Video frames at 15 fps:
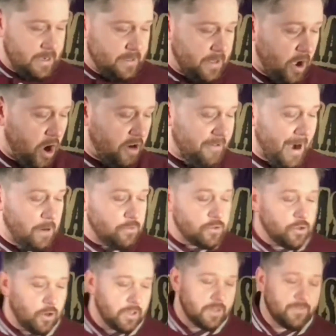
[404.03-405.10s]
that are
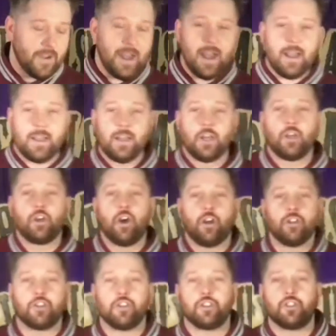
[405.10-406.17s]
outside of our
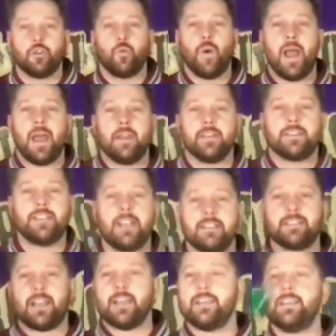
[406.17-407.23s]
conscious awareness.
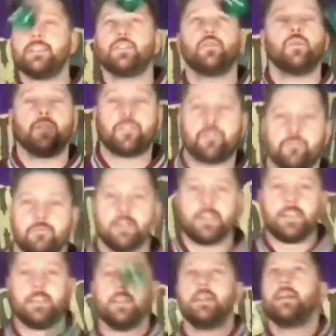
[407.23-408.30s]
Let's take this to a
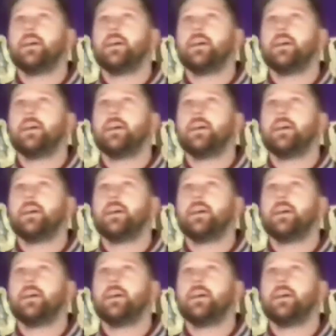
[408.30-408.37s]
3